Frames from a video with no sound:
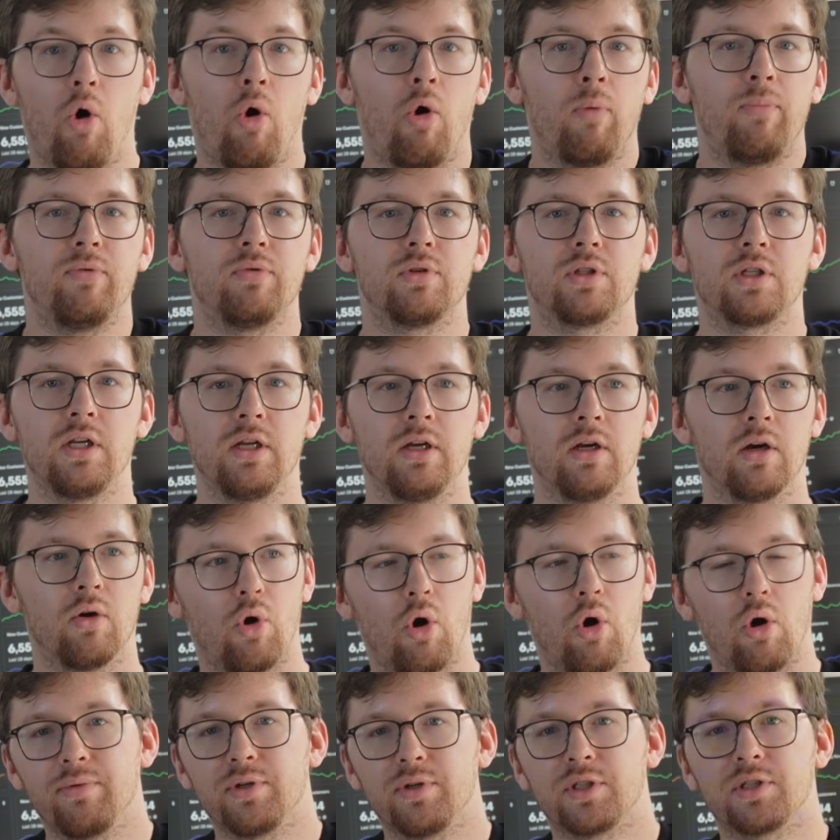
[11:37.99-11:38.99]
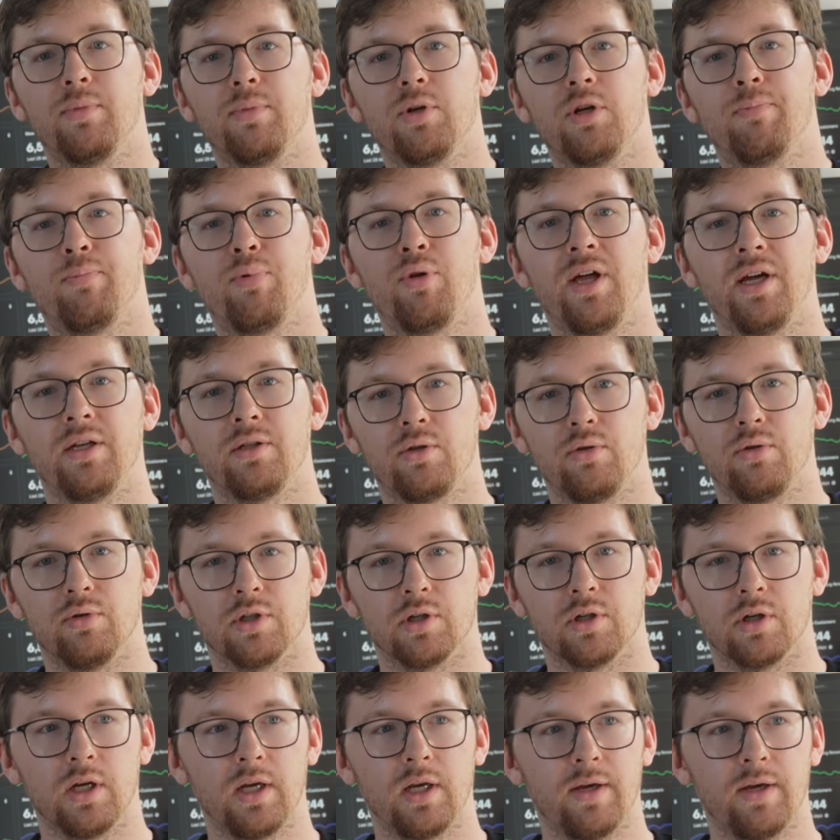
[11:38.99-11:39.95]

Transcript: Obviously, you always manipulate user.